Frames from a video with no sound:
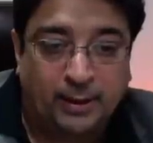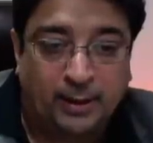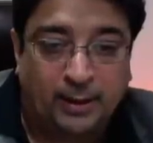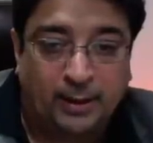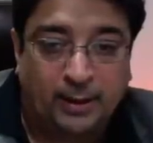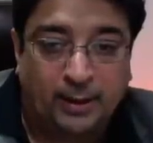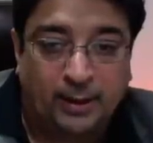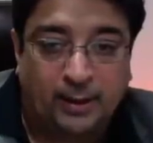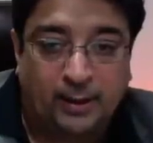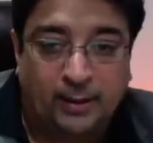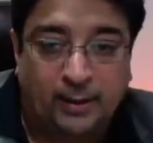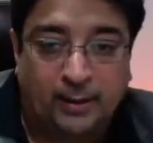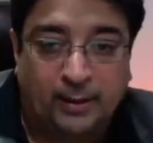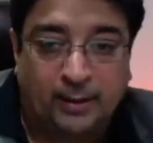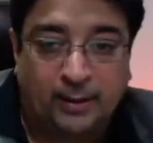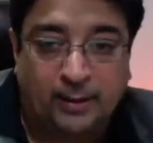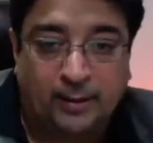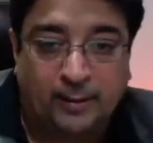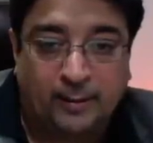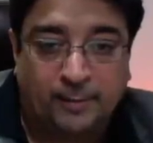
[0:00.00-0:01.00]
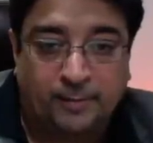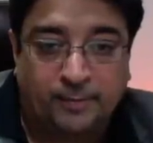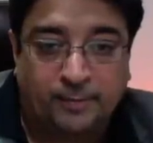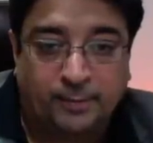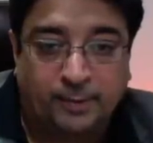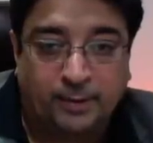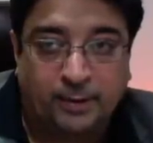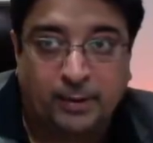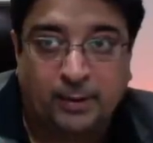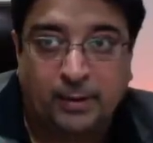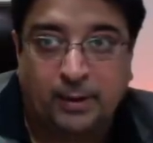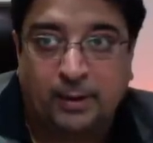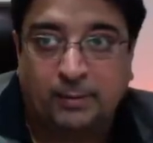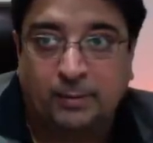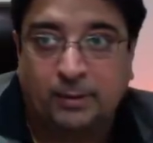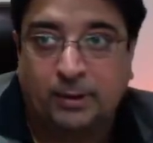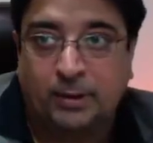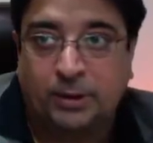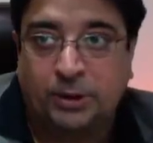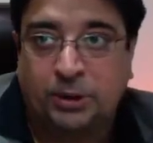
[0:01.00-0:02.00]
And
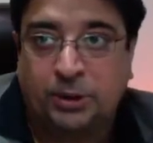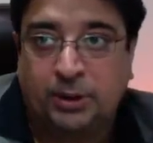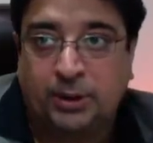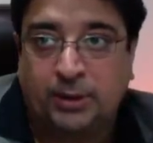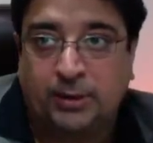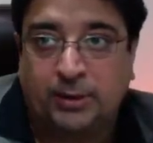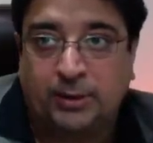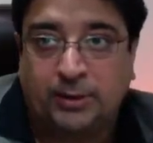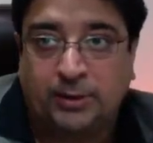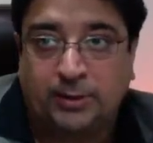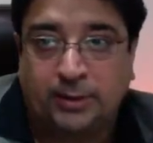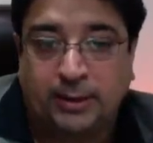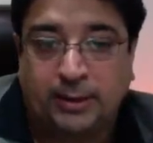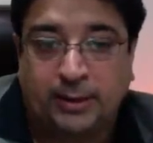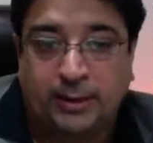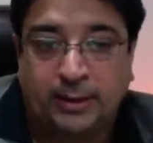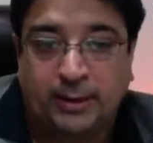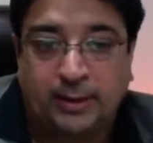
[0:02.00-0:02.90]
I'm going to share a screen